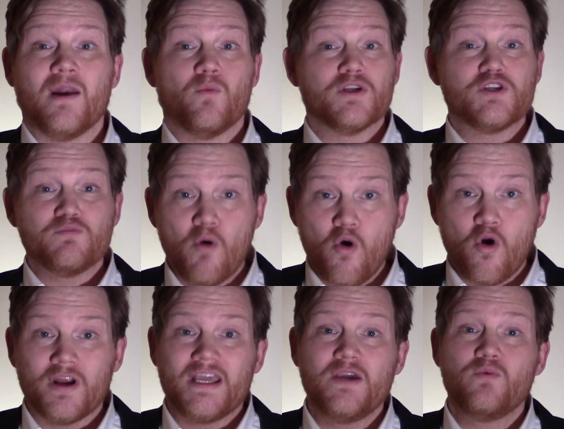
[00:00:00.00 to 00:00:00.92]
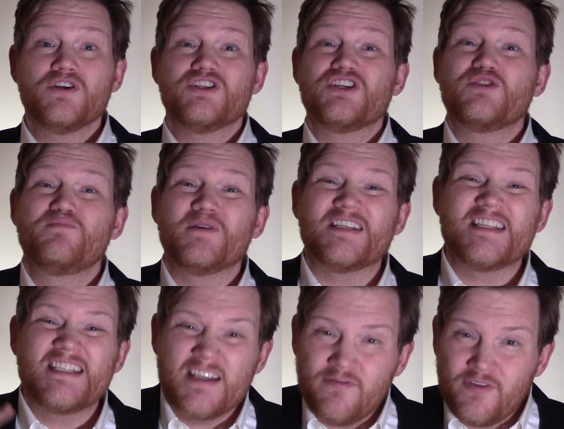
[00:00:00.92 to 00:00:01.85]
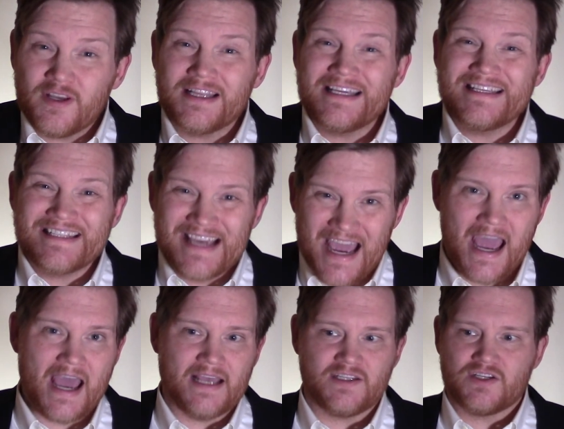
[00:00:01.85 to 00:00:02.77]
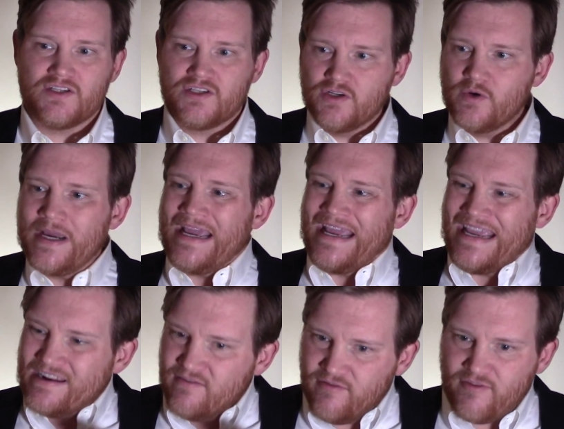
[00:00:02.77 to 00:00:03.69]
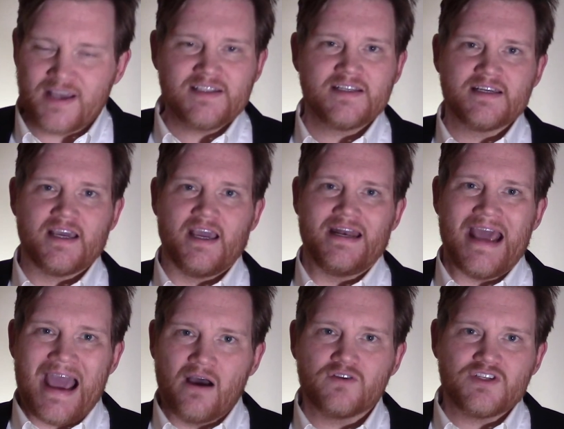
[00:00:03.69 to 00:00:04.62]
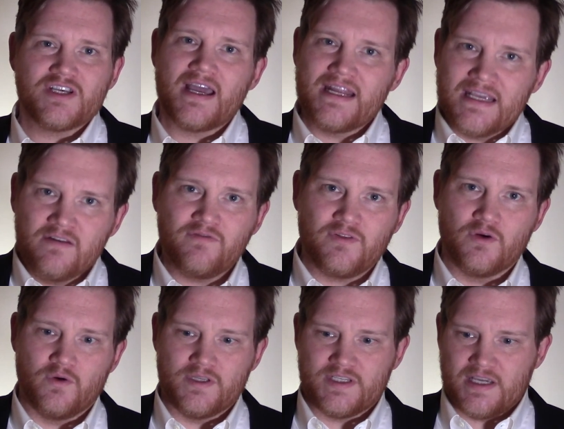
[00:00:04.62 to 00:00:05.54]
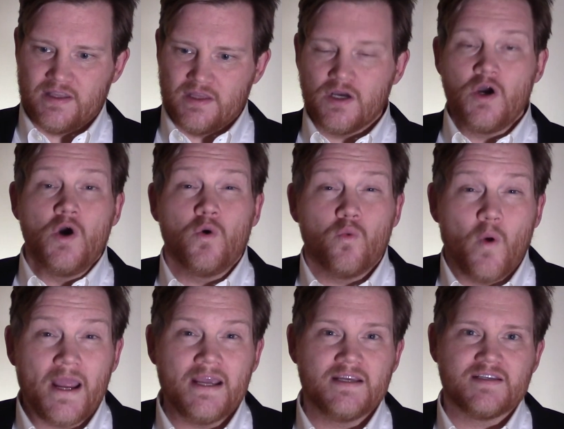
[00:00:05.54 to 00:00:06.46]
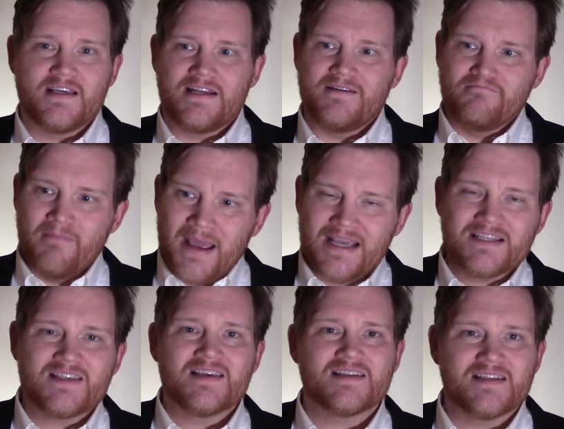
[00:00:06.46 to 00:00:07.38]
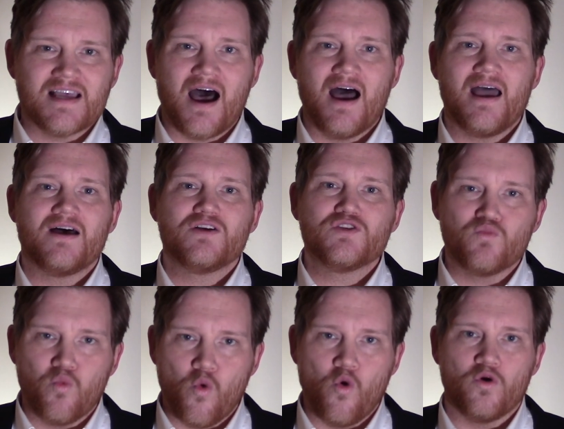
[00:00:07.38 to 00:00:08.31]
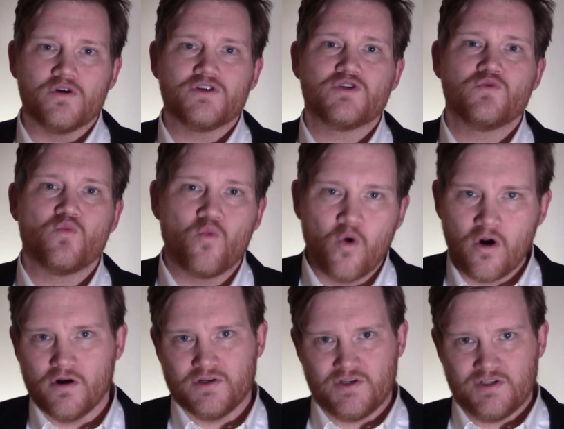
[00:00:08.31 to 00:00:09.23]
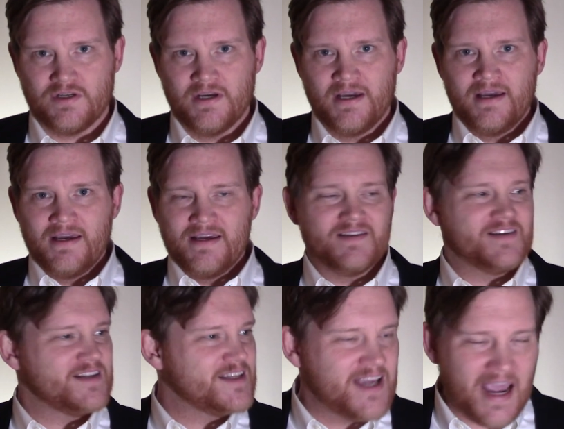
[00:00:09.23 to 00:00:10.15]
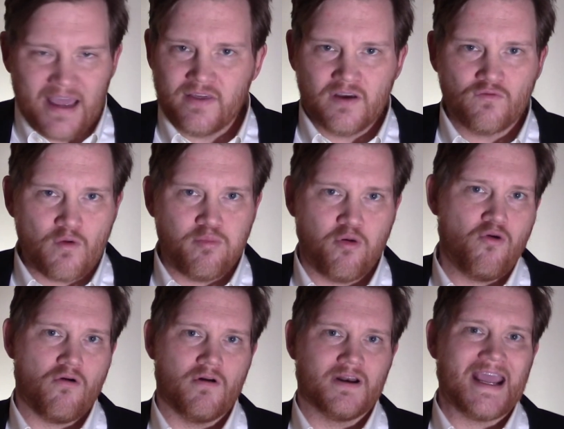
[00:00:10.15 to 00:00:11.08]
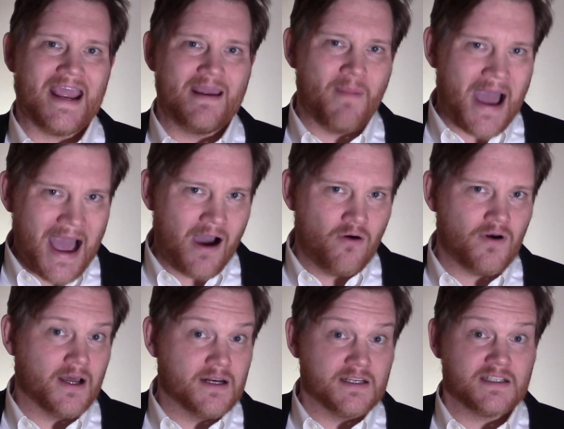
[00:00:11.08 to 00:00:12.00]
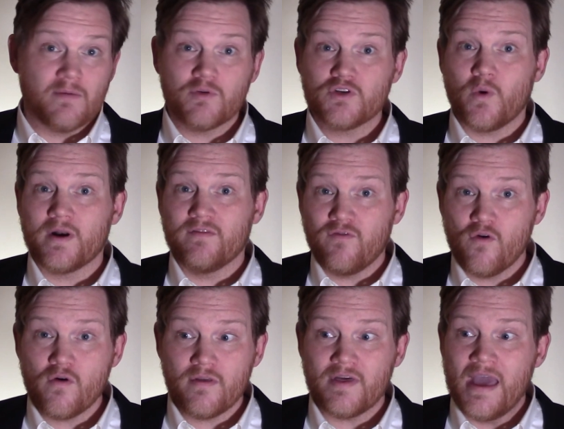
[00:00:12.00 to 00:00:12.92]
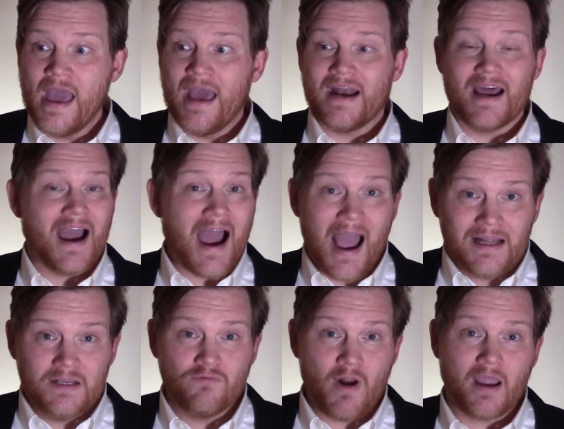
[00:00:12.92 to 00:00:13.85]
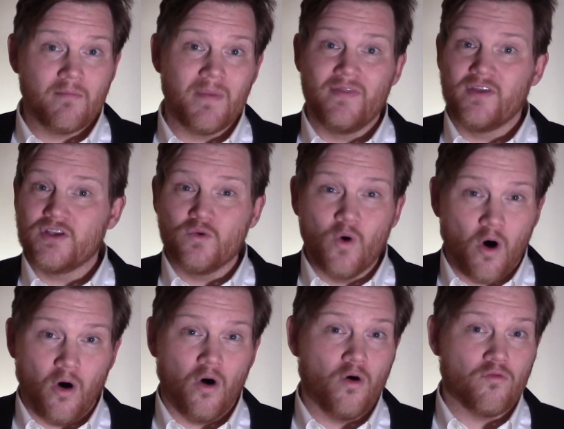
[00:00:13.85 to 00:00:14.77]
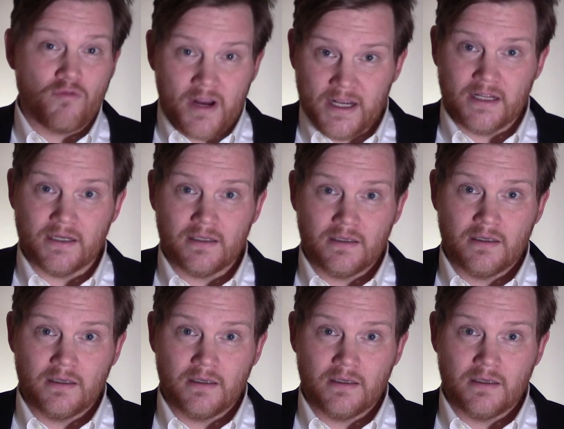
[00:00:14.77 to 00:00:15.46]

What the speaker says: And what's more, he was specifically tasked to investigate outside influence and the ways that it makes the Sahel's wars worse. His scathing report came out on December 24th, and I highly recommend that you all read it.